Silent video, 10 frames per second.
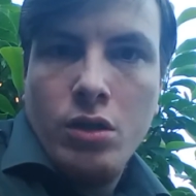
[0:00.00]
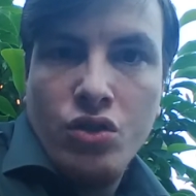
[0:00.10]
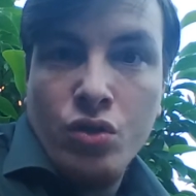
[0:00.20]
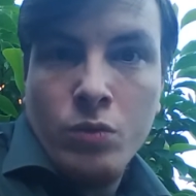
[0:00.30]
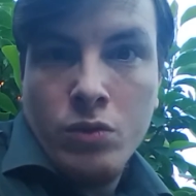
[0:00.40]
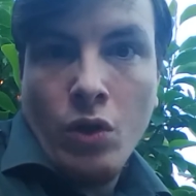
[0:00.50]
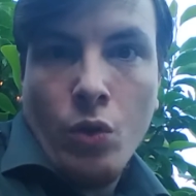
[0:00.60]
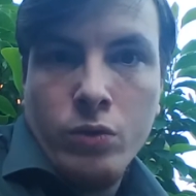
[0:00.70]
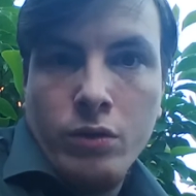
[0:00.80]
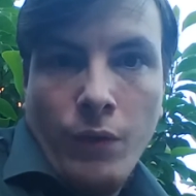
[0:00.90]
as a
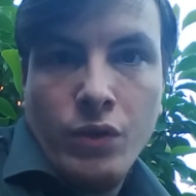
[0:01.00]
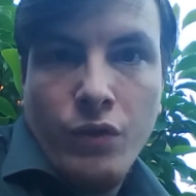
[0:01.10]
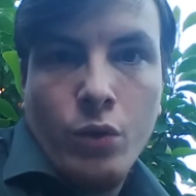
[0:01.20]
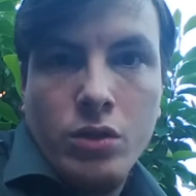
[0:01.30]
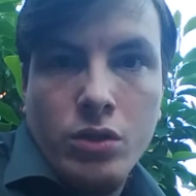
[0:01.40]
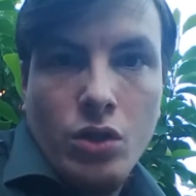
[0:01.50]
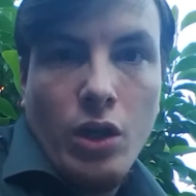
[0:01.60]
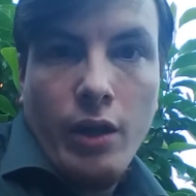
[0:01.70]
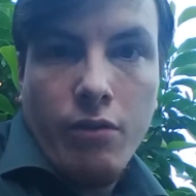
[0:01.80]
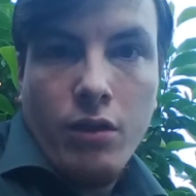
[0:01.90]
result of us voting to
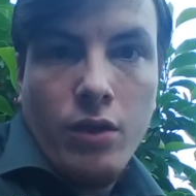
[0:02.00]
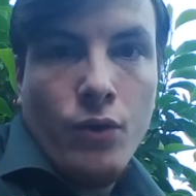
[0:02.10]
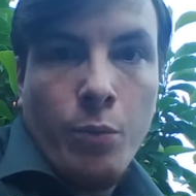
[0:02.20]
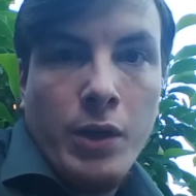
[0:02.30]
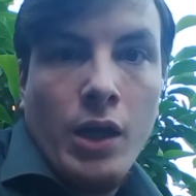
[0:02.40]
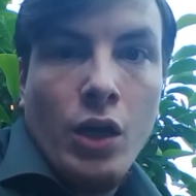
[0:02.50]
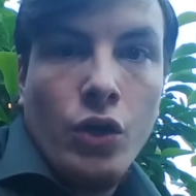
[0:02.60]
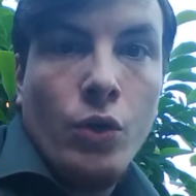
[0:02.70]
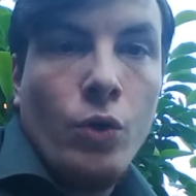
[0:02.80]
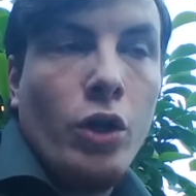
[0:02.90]
leave the
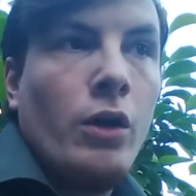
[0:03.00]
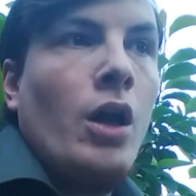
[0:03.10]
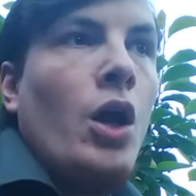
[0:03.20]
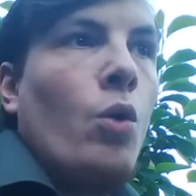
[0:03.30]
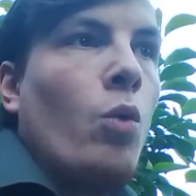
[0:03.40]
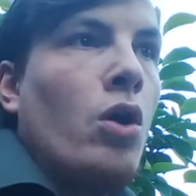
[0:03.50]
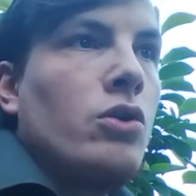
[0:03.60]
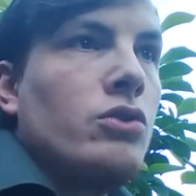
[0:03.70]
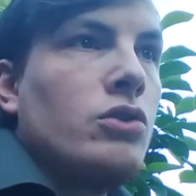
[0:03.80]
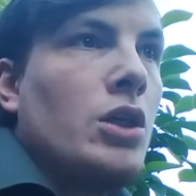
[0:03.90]
European Union
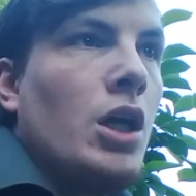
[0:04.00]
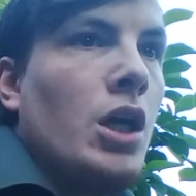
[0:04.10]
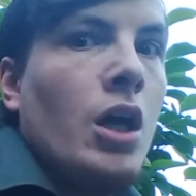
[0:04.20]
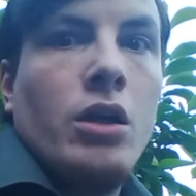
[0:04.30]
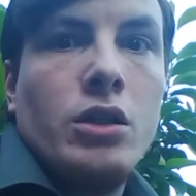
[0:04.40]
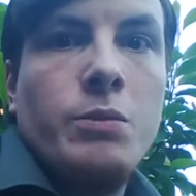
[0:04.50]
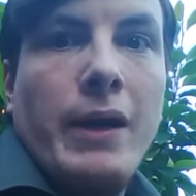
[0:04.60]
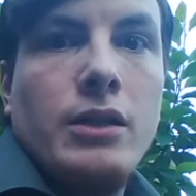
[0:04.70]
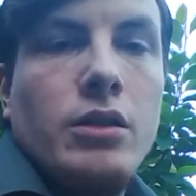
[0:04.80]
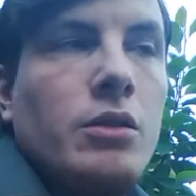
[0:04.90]
was
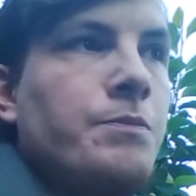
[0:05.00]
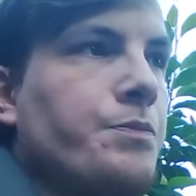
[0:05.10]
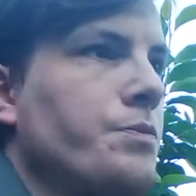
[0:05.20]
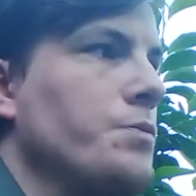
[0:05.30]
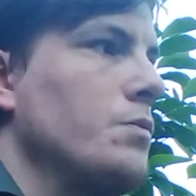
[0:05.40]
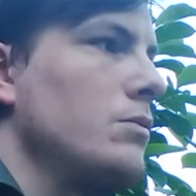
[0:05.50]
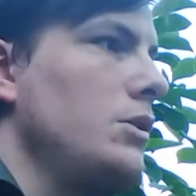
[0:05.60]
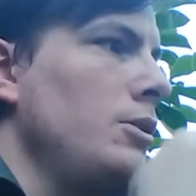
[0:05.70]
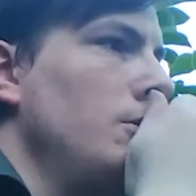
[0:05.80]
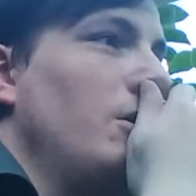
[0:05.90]
unexpected.
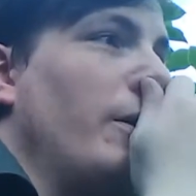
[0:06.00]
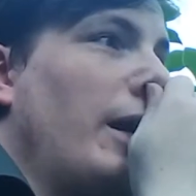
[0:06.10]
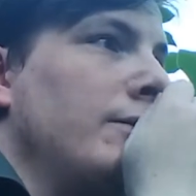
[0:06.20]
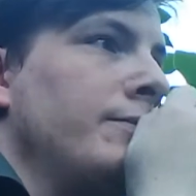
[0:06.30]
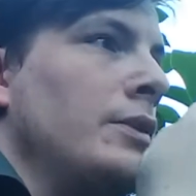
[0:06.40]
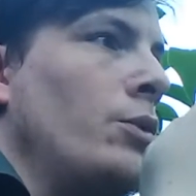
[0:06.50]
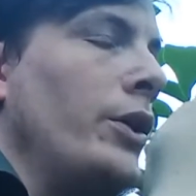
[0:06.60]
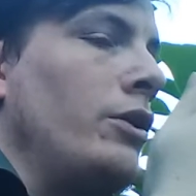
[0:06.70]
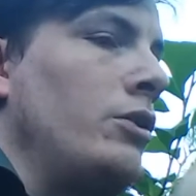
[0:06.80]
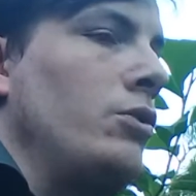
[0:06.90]
So yeah,
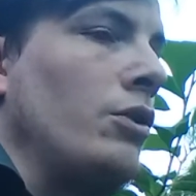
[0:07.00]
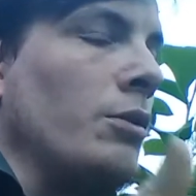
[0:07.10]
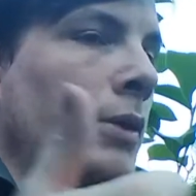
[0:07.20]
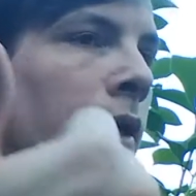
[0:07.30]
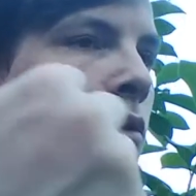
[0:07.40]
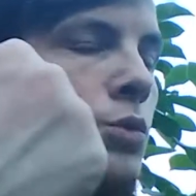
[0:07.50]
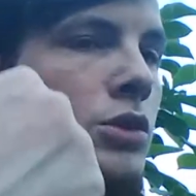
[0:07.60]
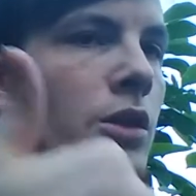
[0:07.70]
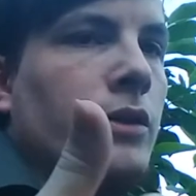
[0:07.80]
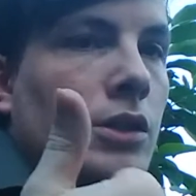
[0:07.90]
we knew that the pound
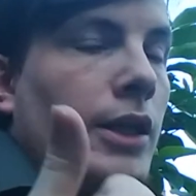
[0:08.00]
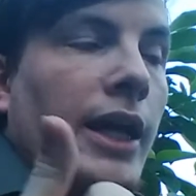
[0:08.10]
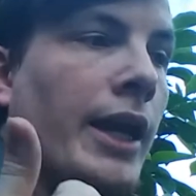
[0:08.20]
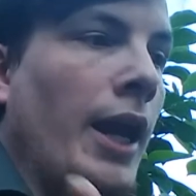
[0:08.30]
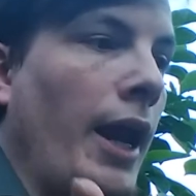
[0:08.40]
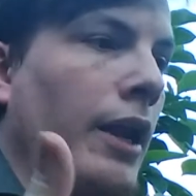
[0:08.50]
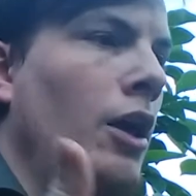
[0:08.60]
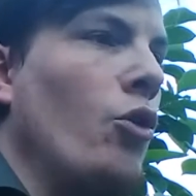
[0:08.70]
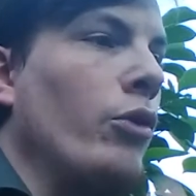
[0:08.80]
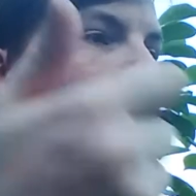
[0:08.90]
was going to take a hit.
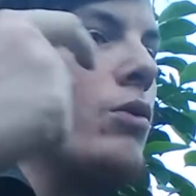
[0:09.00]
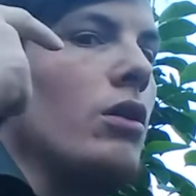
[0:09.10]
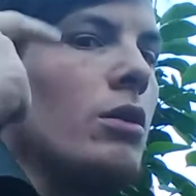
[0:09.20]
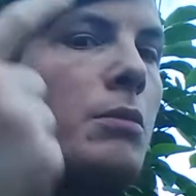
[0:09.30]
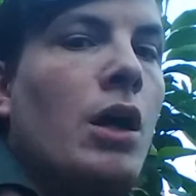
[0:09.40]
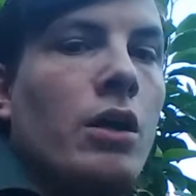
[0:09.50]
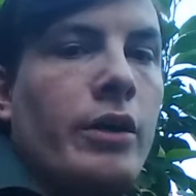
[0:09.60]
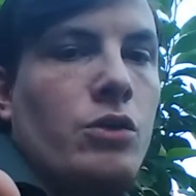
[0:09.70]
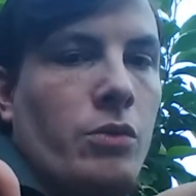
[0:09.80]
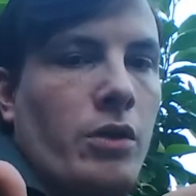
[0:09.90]
We knew that the
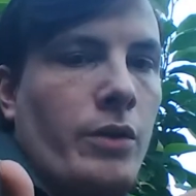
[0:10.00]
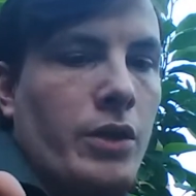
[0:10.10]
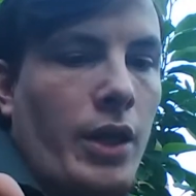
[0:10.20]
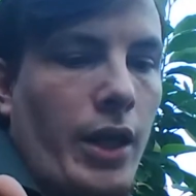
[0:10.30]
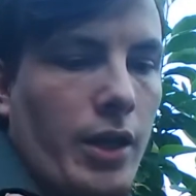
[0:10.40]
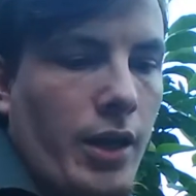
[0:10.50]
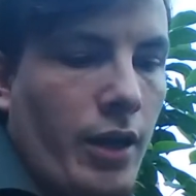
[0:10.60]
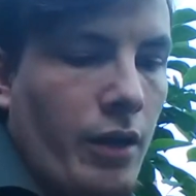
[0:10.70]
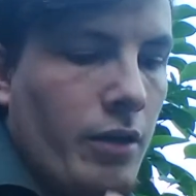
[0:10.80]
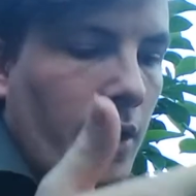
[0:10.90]
markets were going to take a
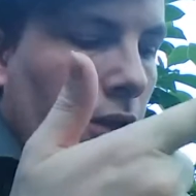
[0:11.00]
hit.